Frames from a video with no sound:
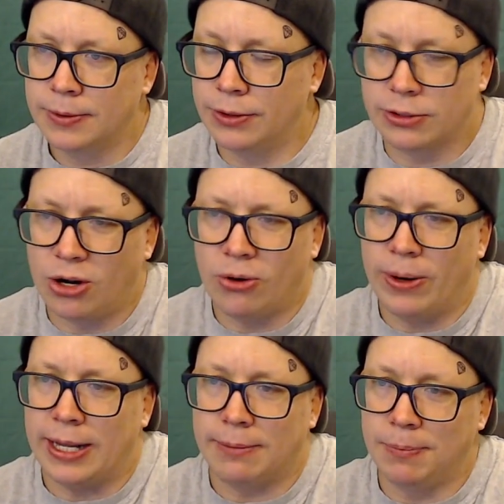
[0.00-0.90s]
There's
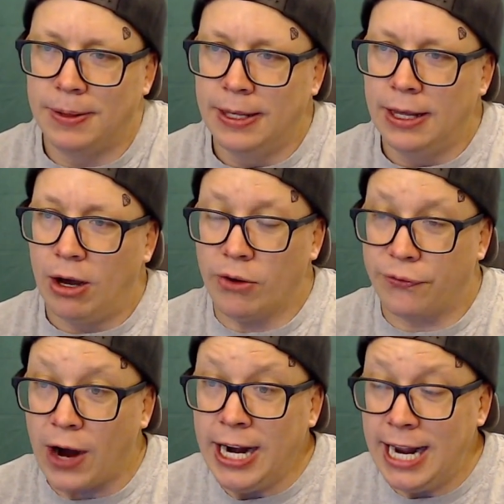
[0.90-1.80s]
already, on
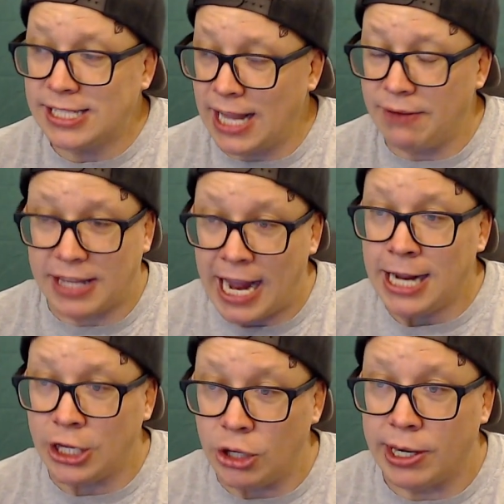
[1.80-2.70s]
Fridays they have
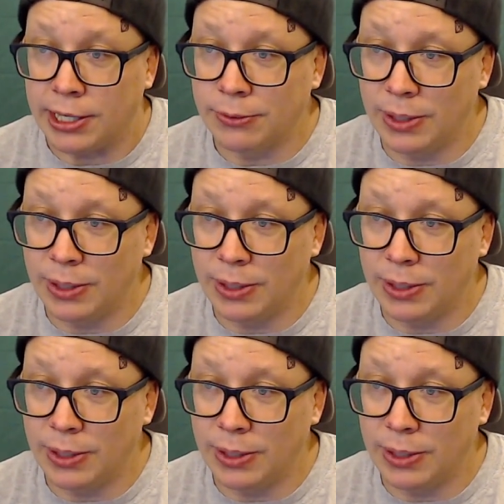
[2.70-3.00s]
gang unit.